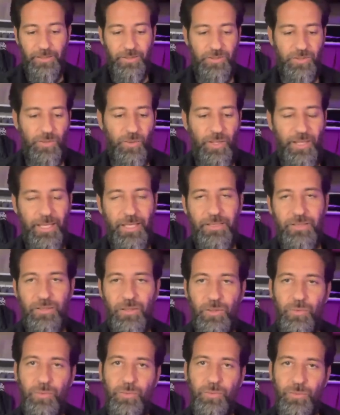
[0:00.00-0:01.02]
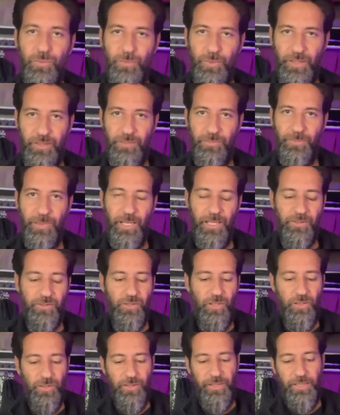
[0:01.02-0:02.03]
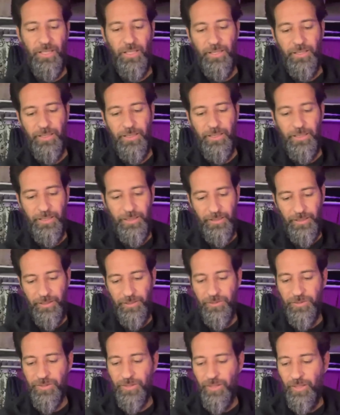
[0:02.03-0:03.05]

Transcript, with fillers: So I had to go running back to REI and